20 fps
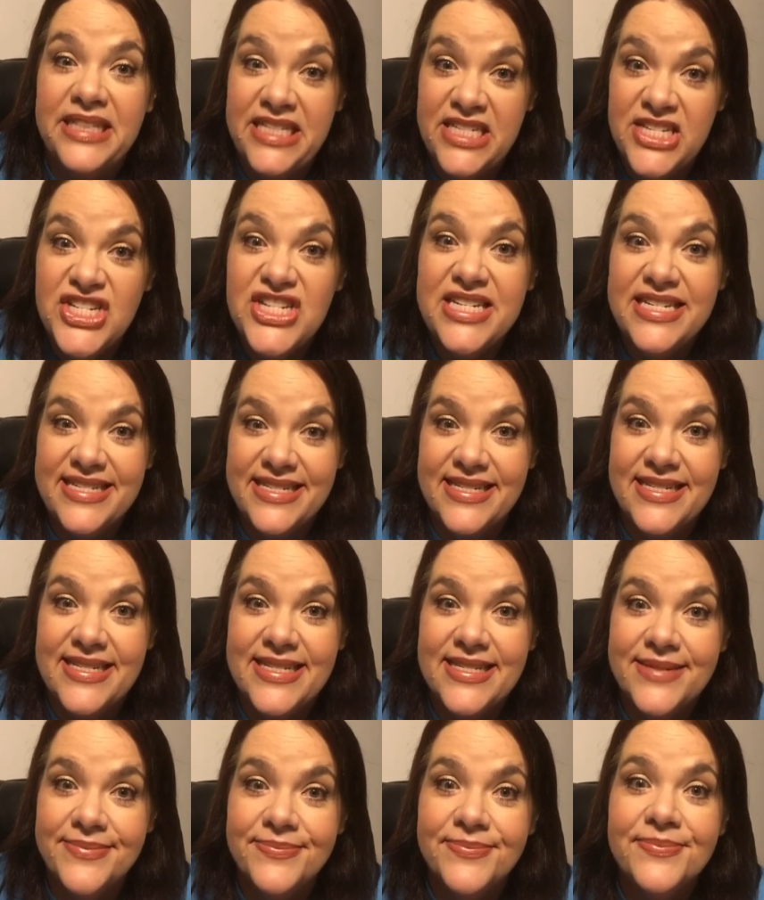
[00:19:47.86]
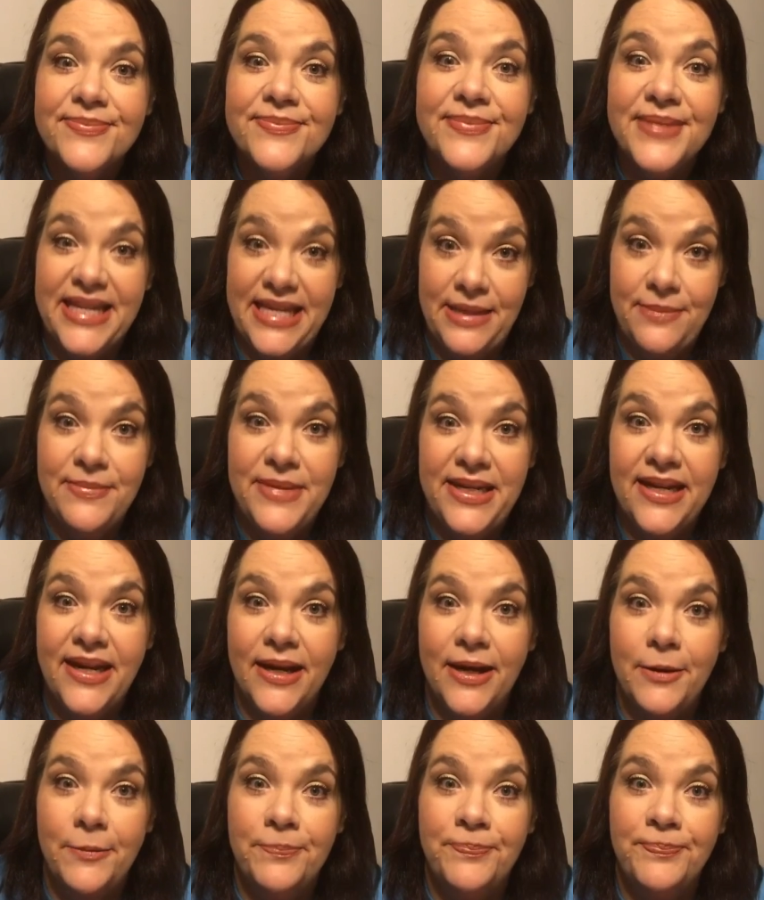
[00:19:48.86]
please Jesus, keep me
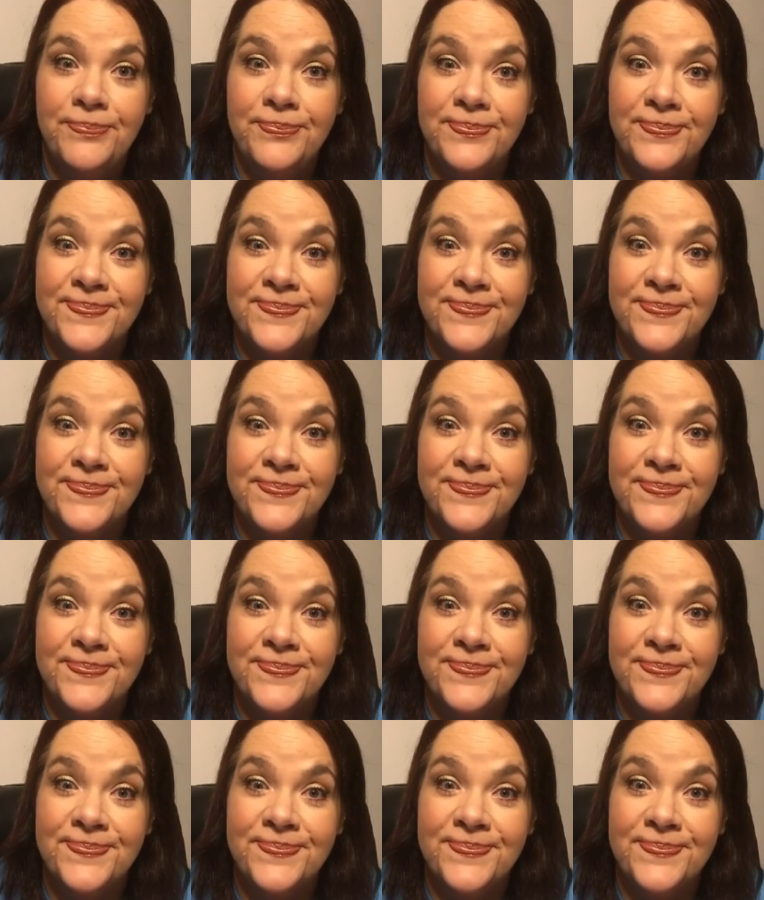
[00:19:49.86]
calm.